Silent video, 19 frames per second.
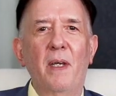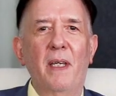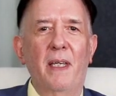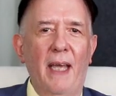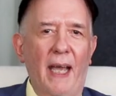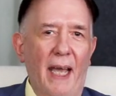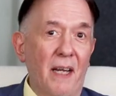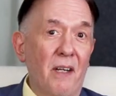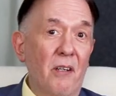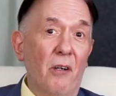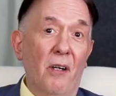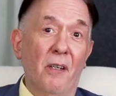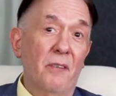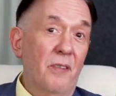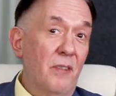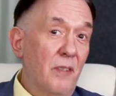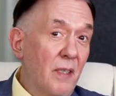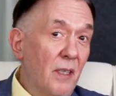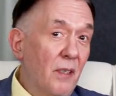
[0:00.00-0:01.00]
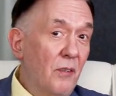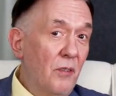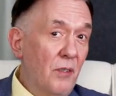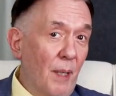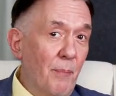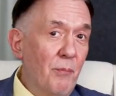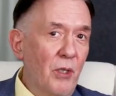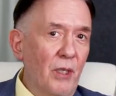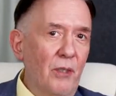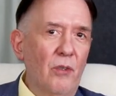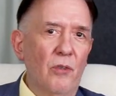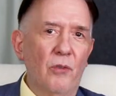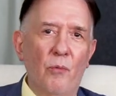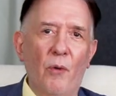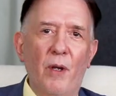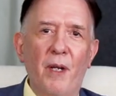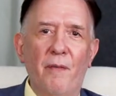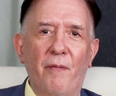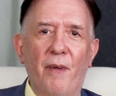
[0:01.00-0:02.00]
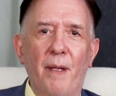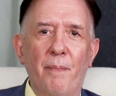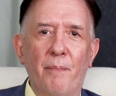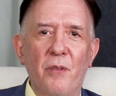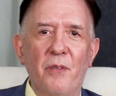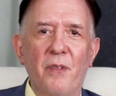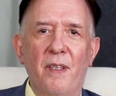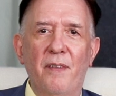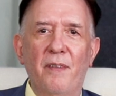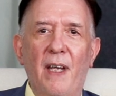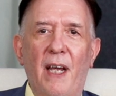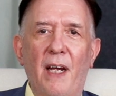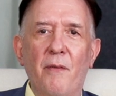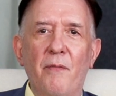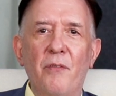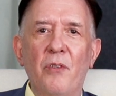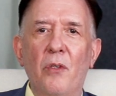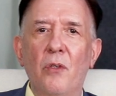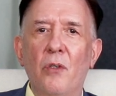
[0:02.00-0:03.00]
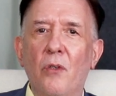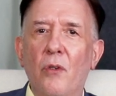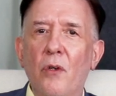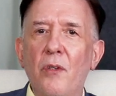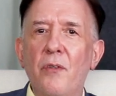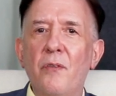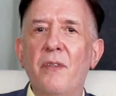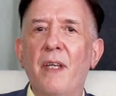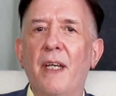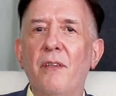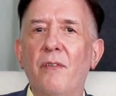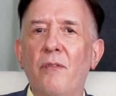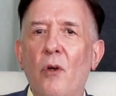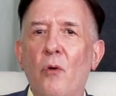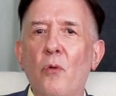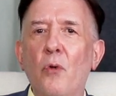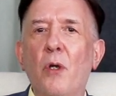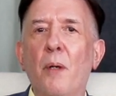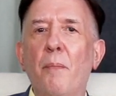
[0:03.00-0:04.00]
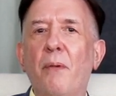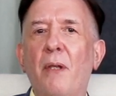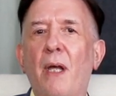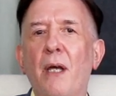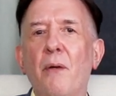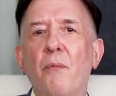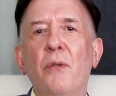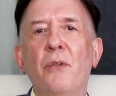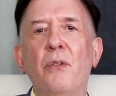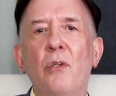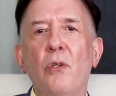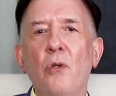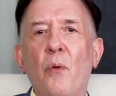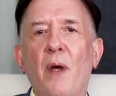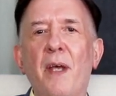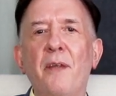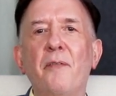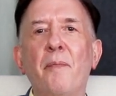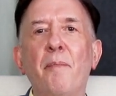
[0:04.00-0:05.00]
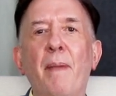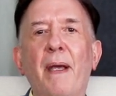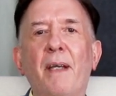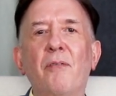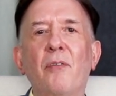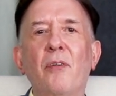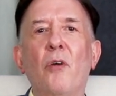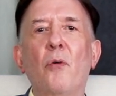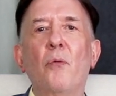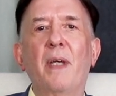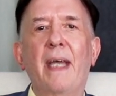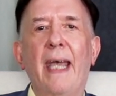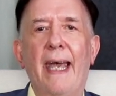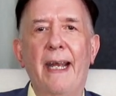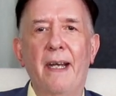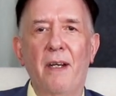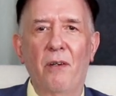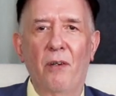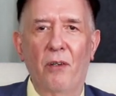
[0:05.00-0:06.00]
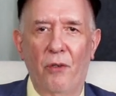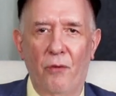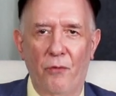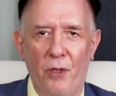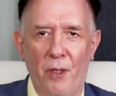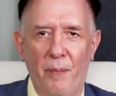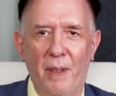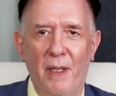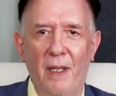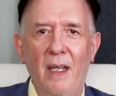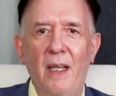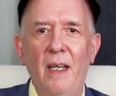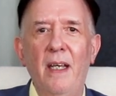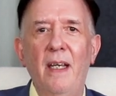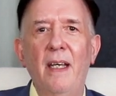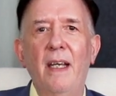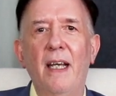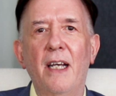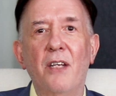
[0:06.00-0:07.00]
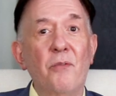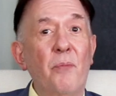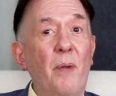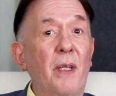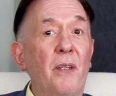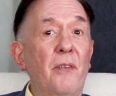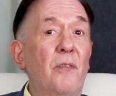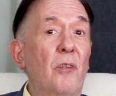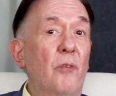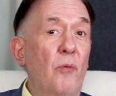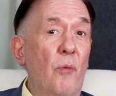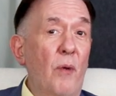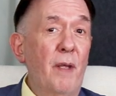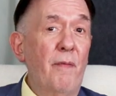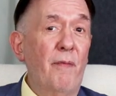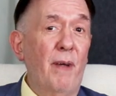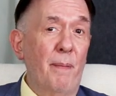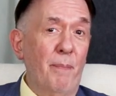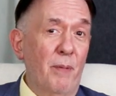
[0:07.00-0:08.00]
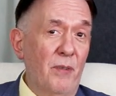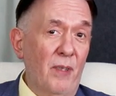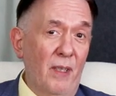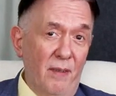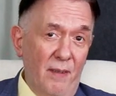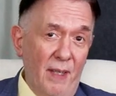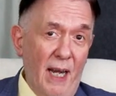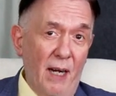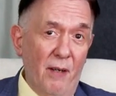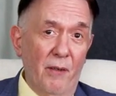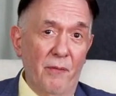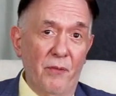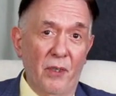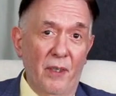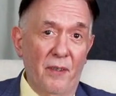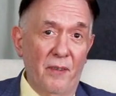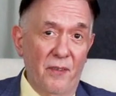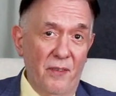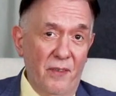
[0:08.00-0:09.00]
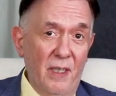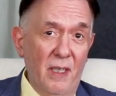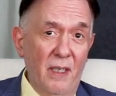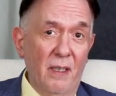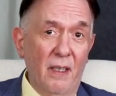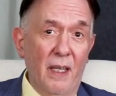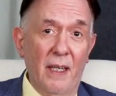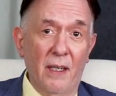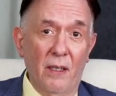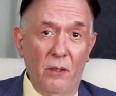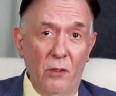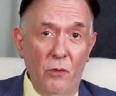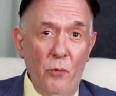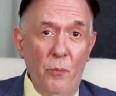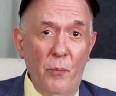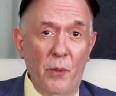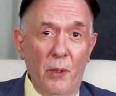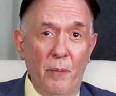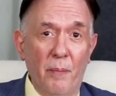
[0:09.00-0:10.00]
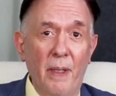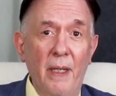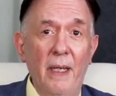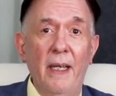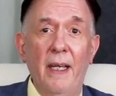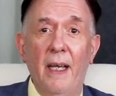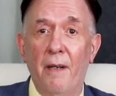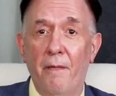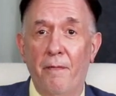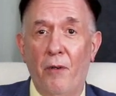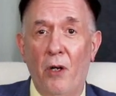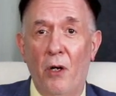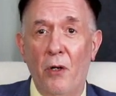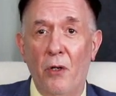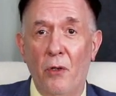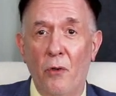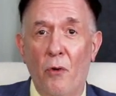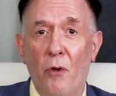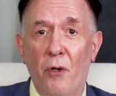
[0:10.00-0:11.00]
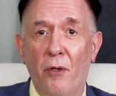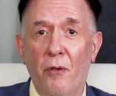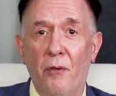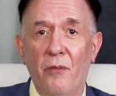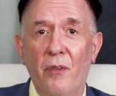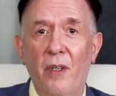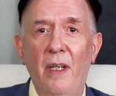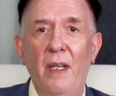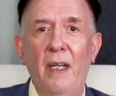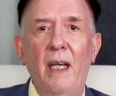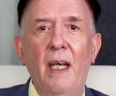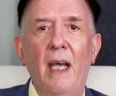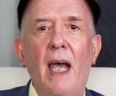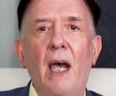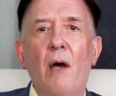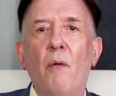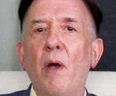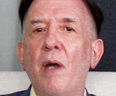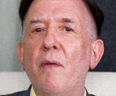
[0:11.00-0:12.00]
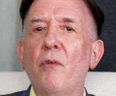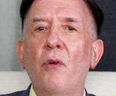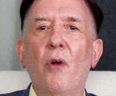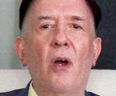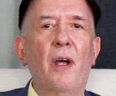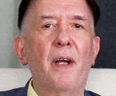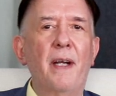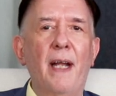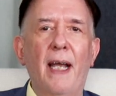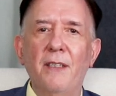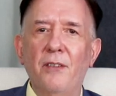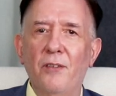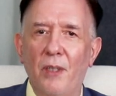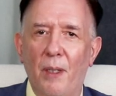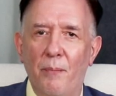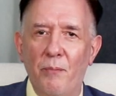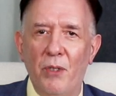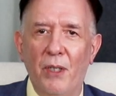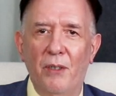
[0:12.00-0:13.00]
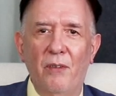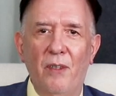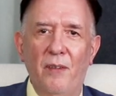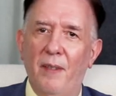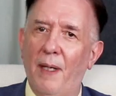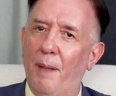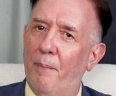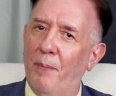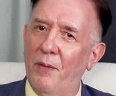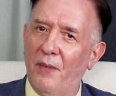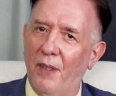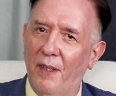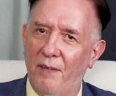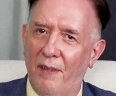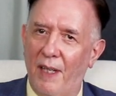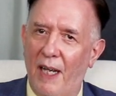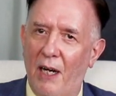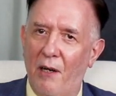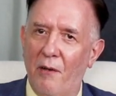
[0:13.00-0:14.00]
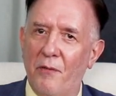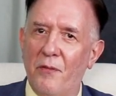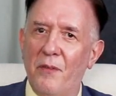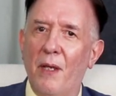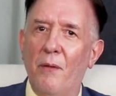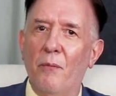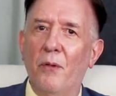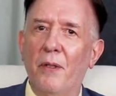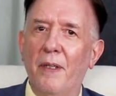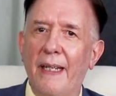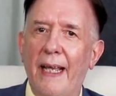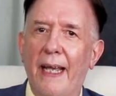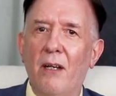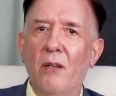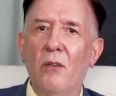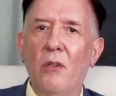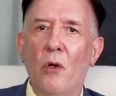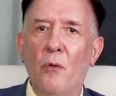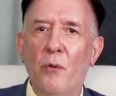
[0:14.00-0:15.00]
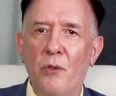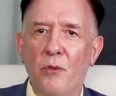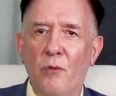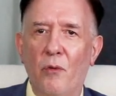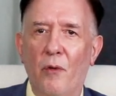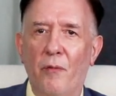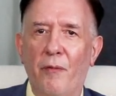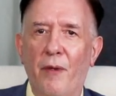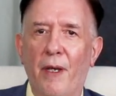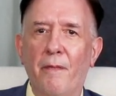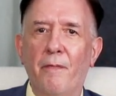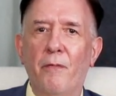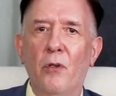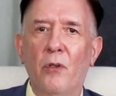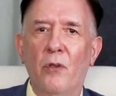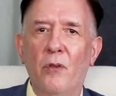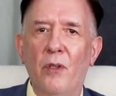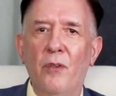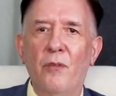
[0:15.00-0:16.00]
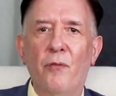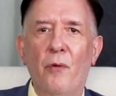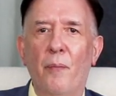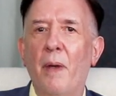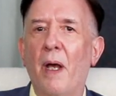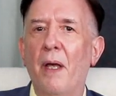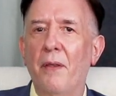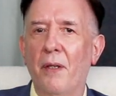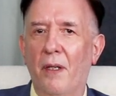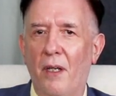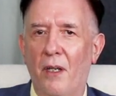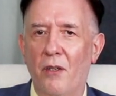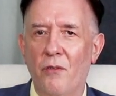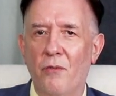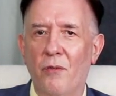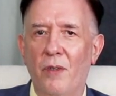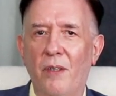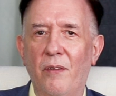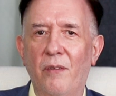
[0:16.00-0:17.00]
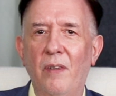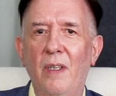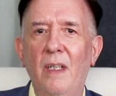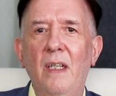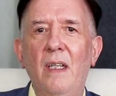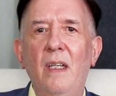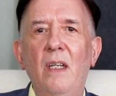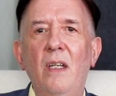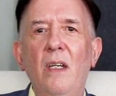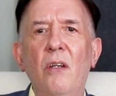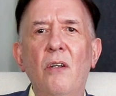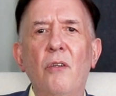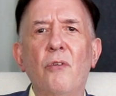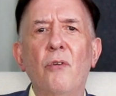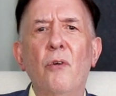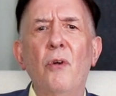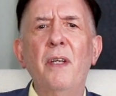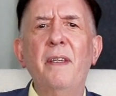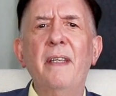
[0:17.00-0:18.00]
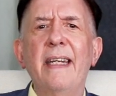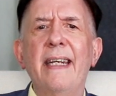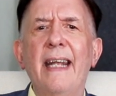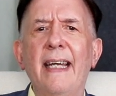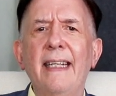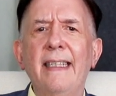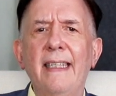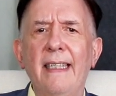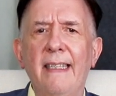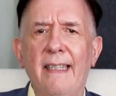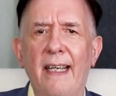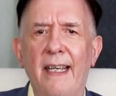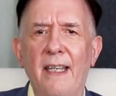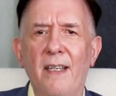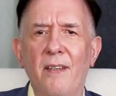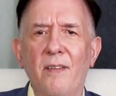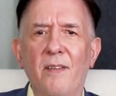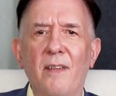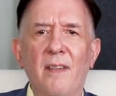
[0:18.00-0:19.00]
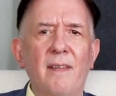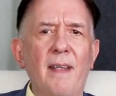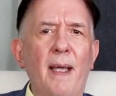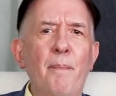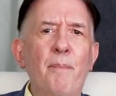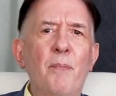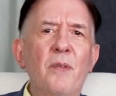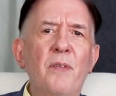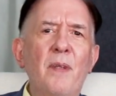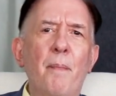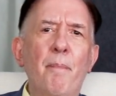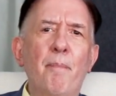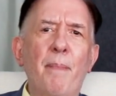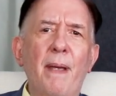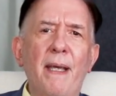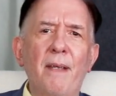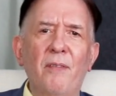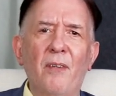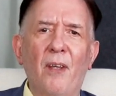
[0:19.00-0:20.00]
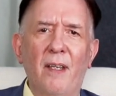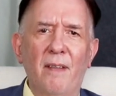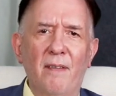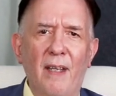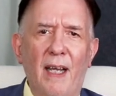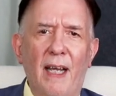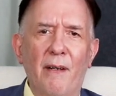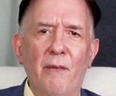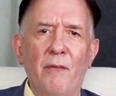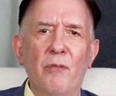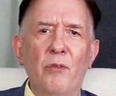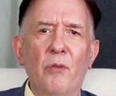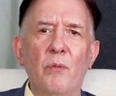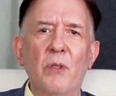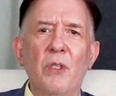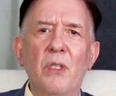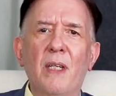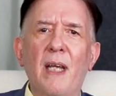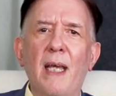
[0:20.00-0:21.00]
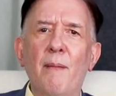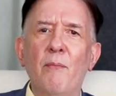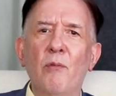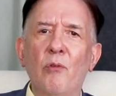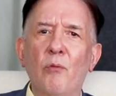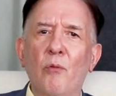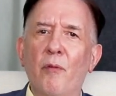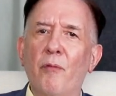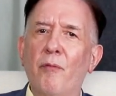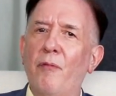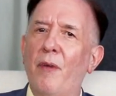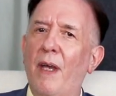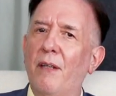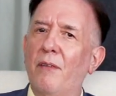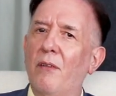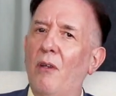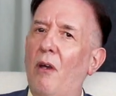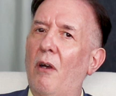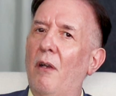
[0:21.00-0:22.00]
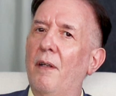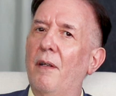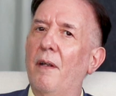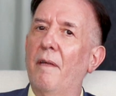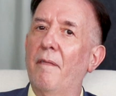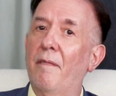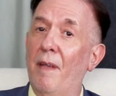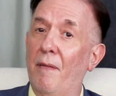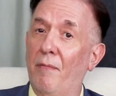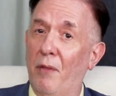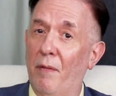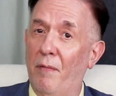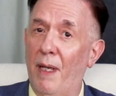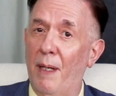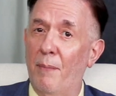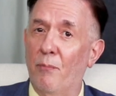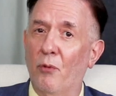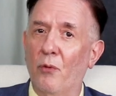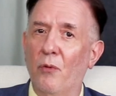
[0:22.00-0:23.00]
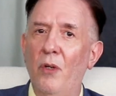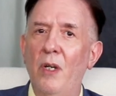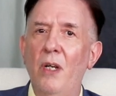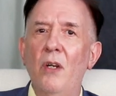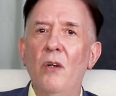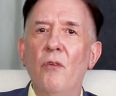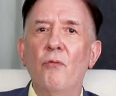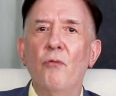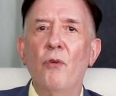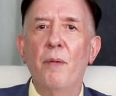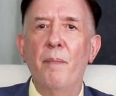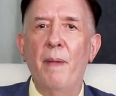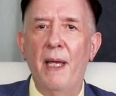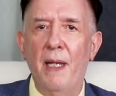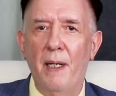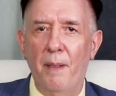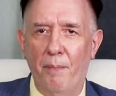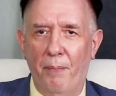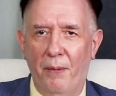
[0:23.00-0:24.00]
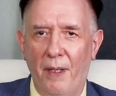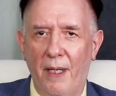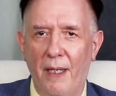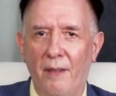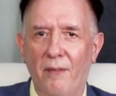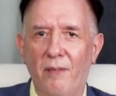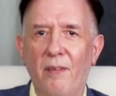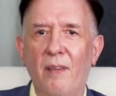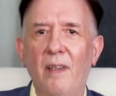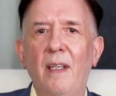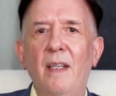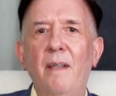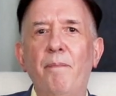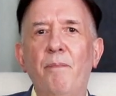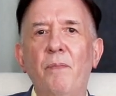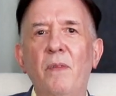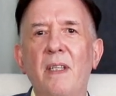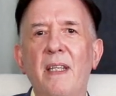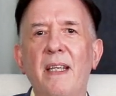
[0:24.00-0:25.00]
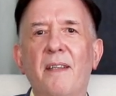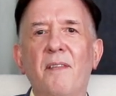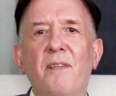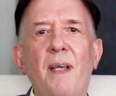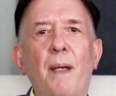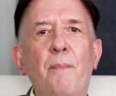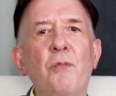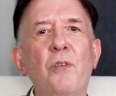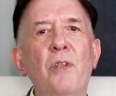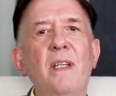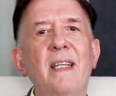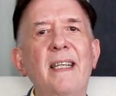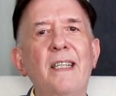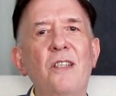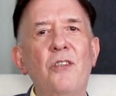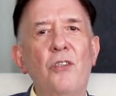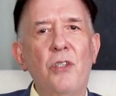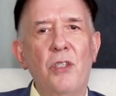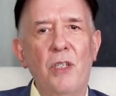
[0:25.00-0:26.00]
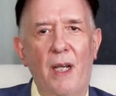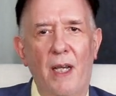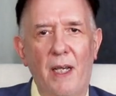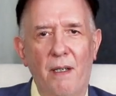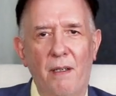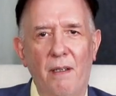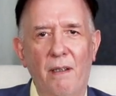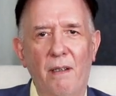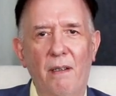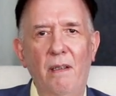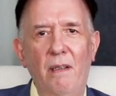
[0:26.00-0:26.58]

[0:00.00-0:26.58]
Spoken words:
and Canada are still subject to 25% tariffs on goods that don't comply with the US-Mexico-Canada agreement, as well as the 25% tariffs on steel and aluminum and foreign autos. However, are not subject to 10% tariffs that will now go into effect for goods from other countries. During the 90 days, the 10% baseline tariffs, which came into effect on 5th of April, remain in place. The exception is China,